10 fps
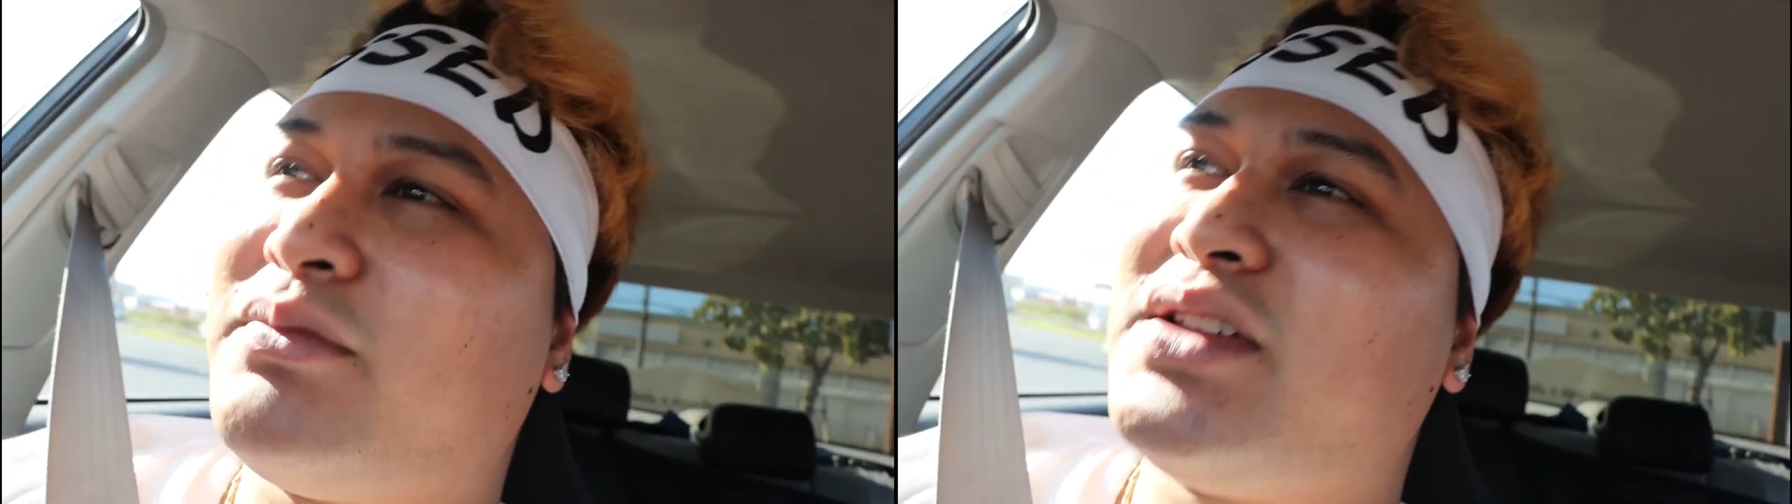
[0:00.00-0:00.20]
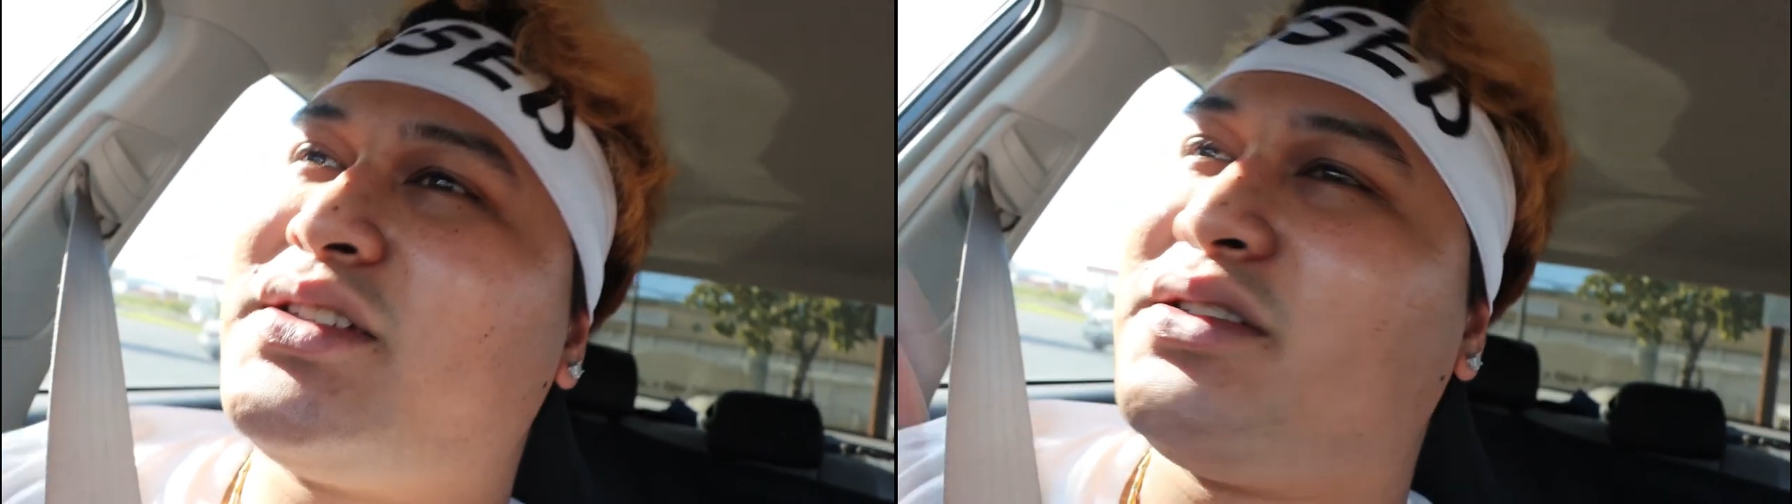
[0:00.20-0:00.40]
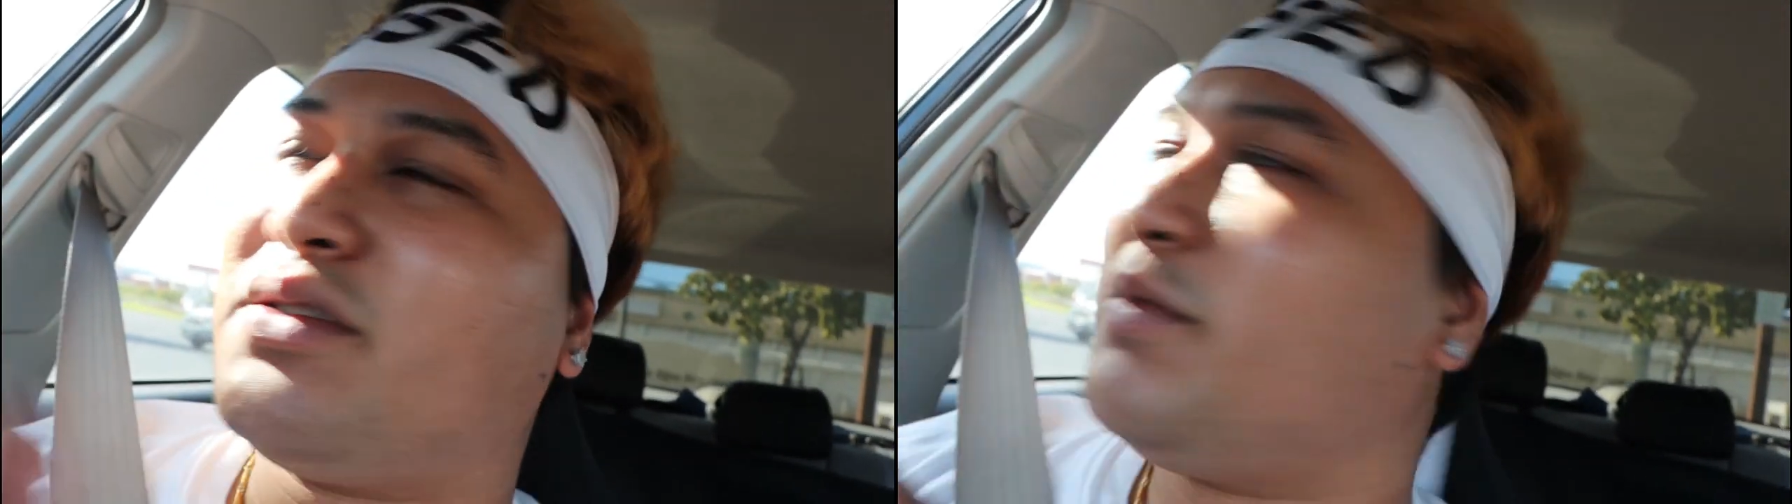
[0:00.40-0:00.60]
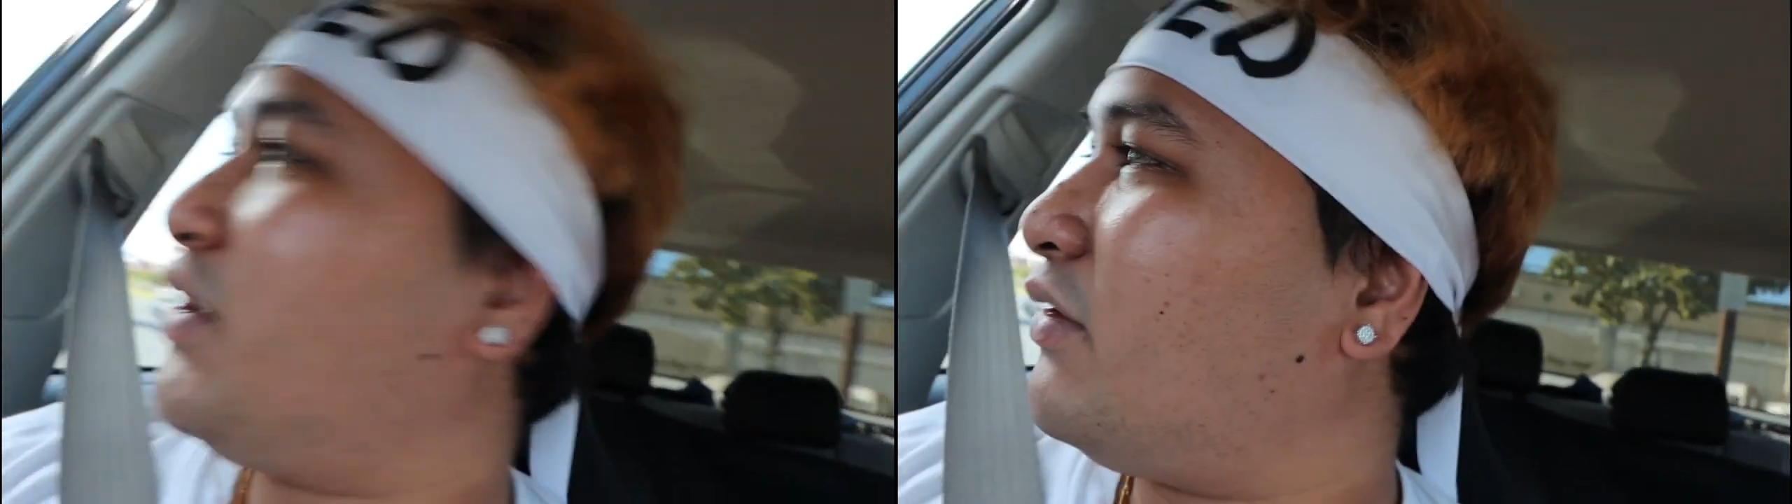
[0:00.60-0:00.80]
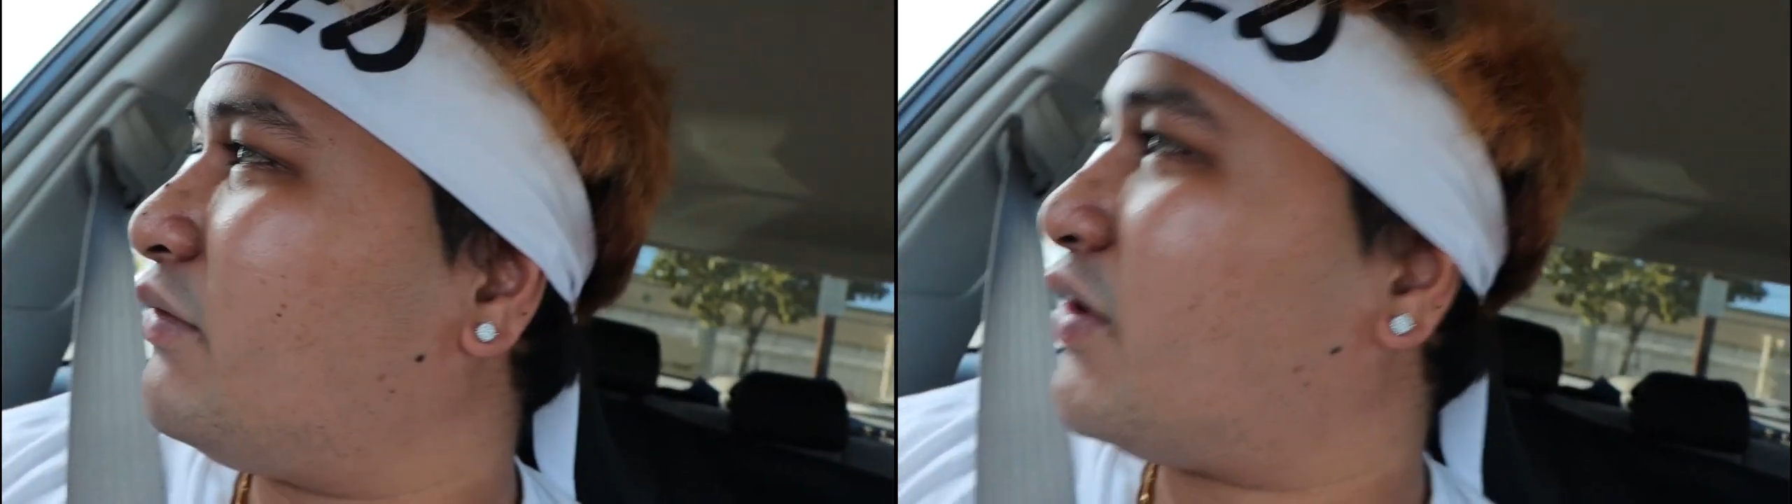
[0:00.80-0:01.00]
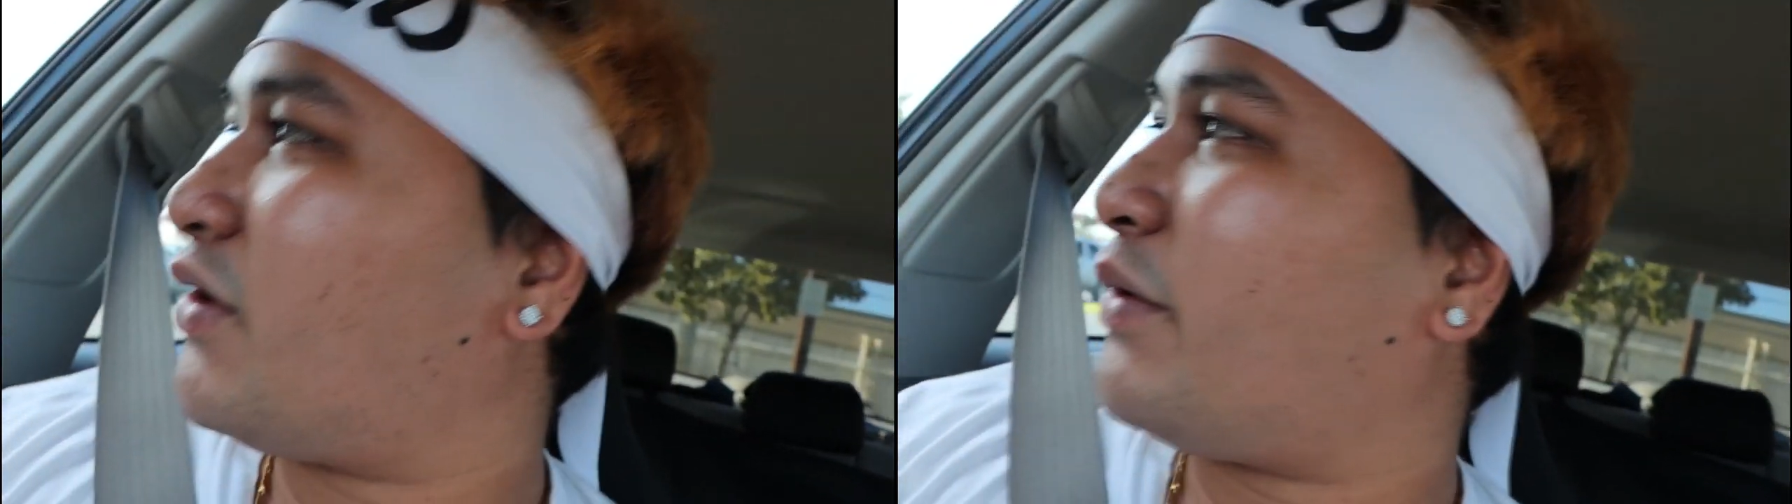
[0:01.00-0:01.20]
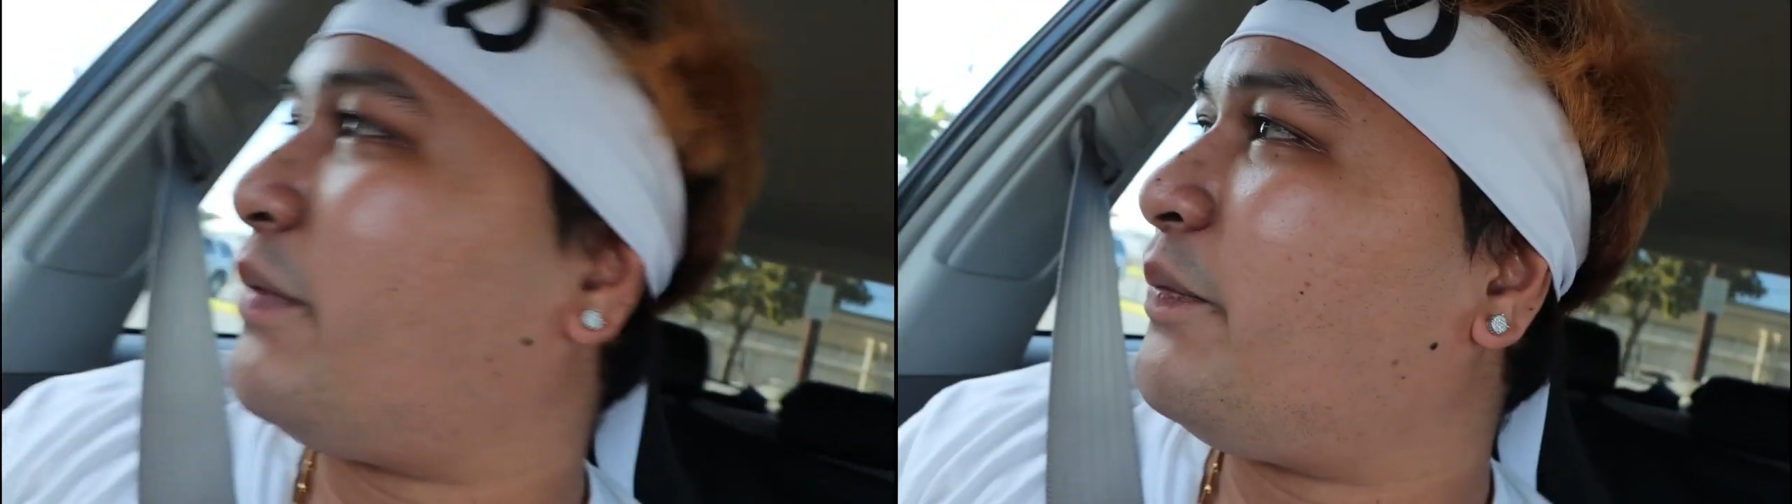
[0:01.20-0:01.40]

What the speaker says: amazing to me. So,